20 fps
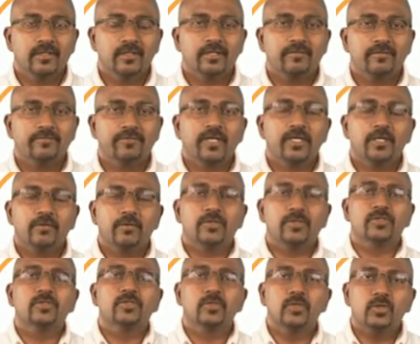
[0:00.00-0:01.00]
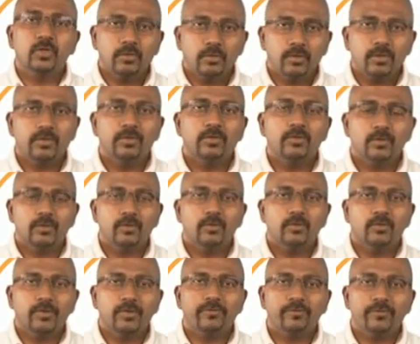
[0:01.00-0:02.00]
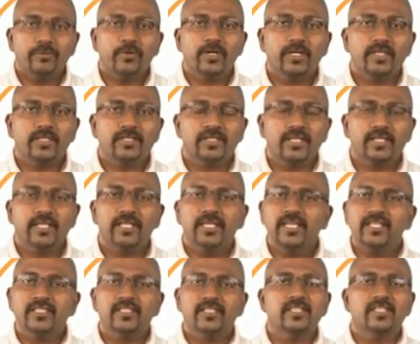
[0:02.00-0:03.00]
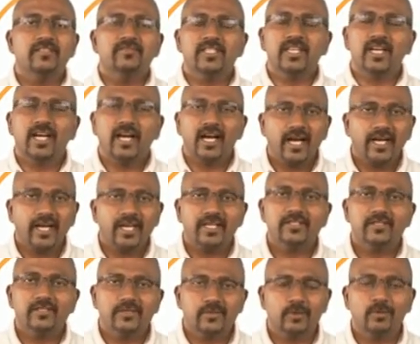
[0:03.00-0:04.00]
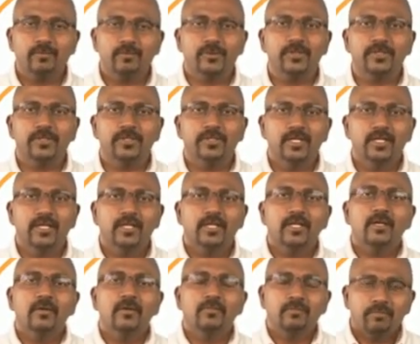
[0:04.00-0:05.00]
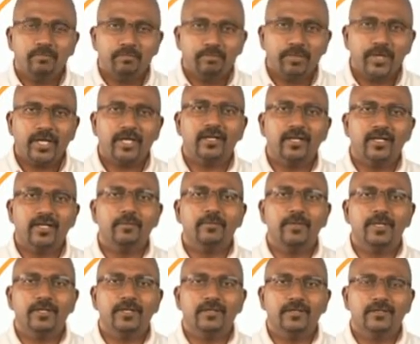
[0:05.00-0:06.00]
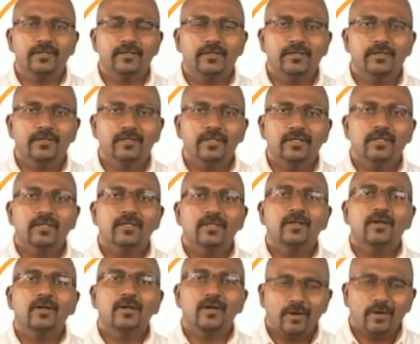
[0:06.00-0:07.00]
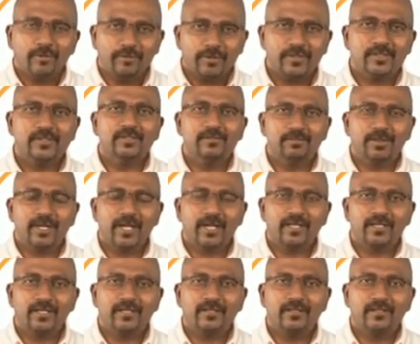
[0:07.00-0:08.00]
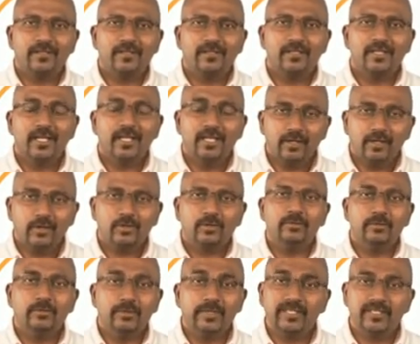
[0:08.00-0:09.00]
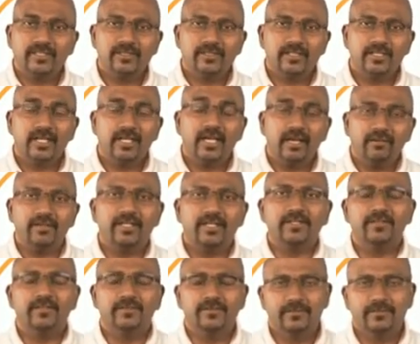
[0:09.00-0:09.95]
In fact, he was so well focused that he achieved the highest throughput per labor of his plant in an automobile industry ever.